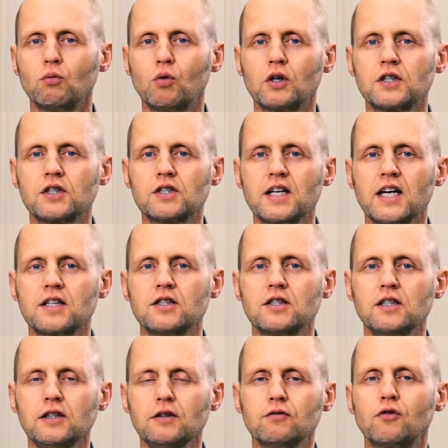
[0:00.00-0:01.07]
water
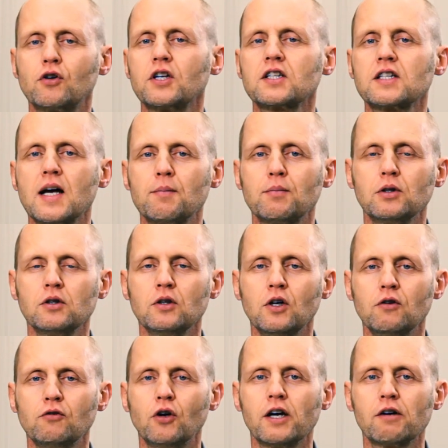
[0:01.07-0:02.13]
scarcity, for example,
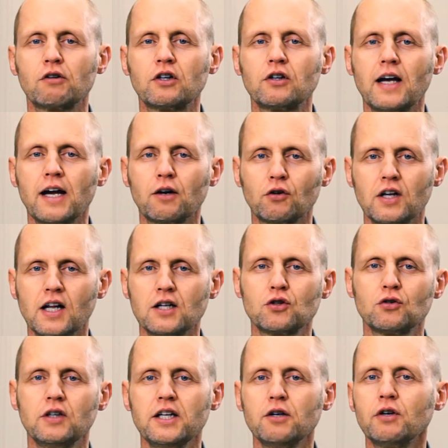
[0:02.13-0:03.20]
for
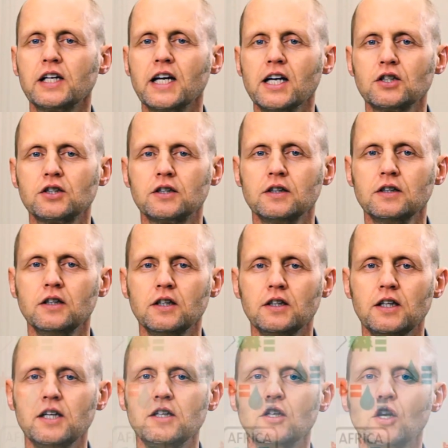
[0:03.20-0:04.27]
agricultural irrigation in